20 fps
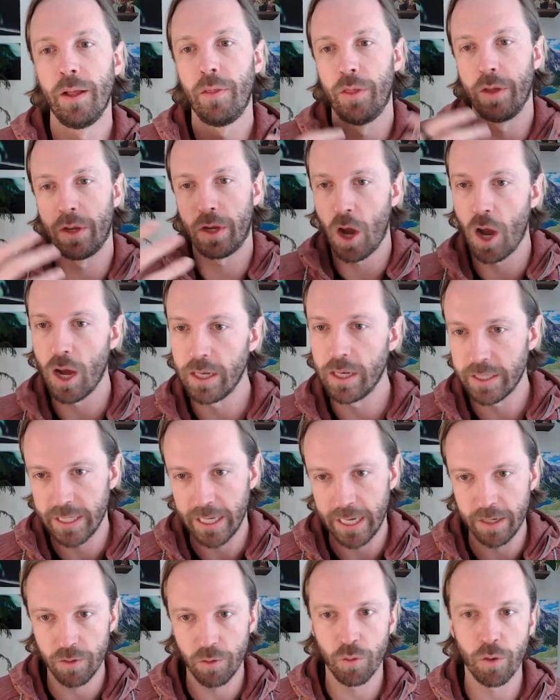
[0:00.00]
the
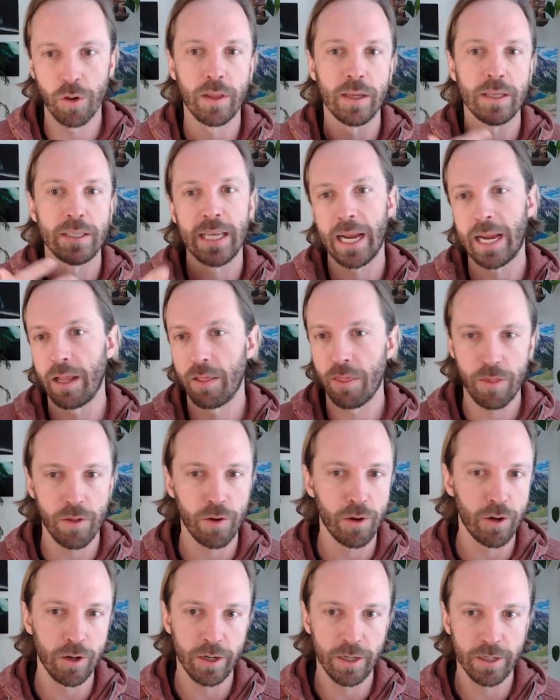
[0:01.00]
content or the second,
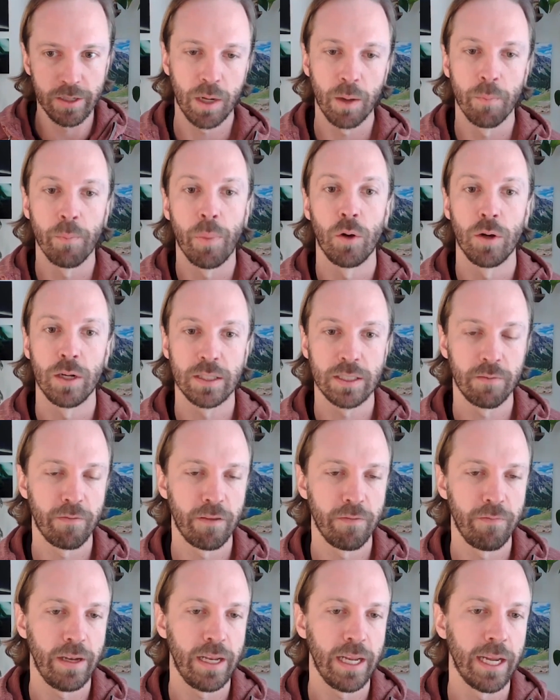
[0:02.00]
third components of
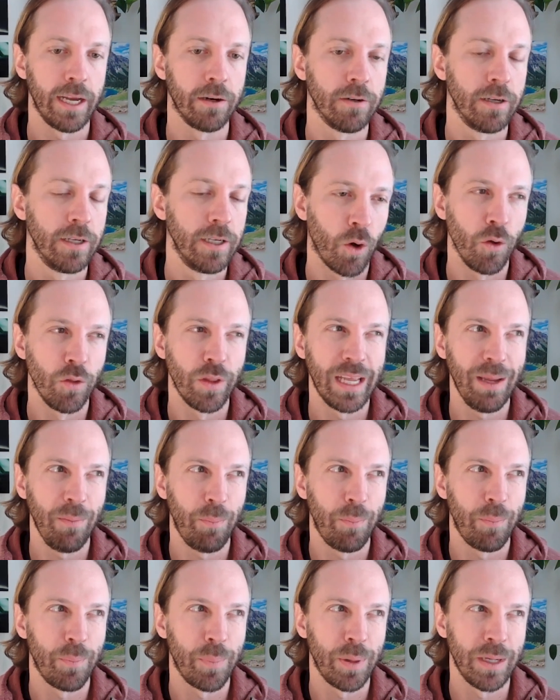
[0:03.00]
the video, only
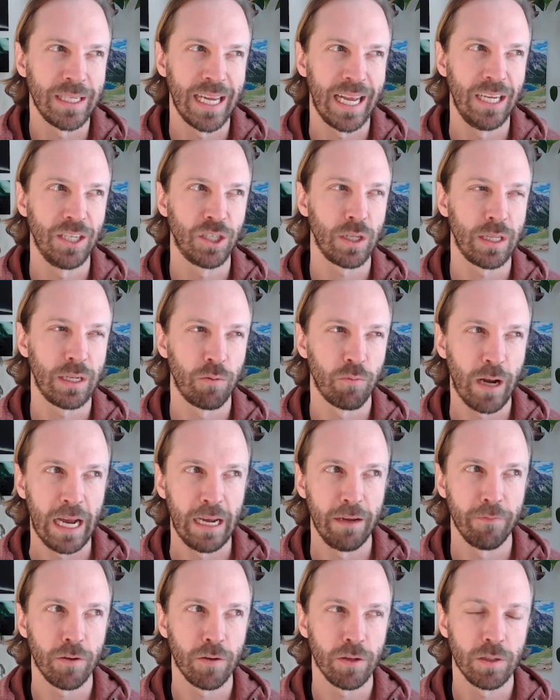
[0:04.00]
potentially
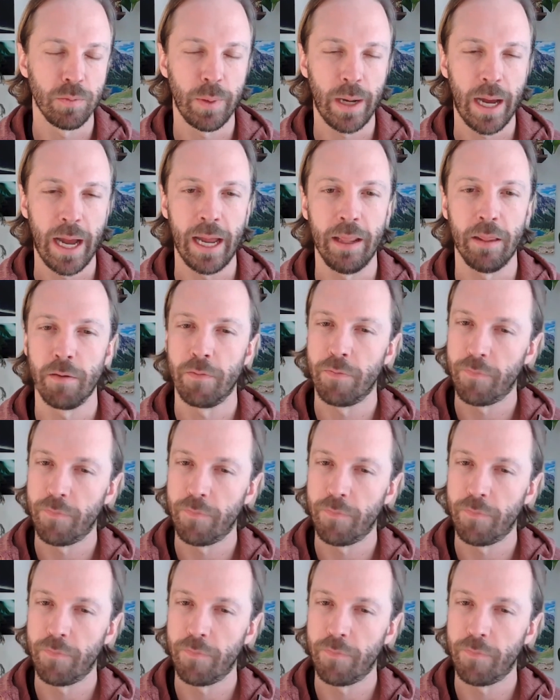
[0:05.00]
rivaled by the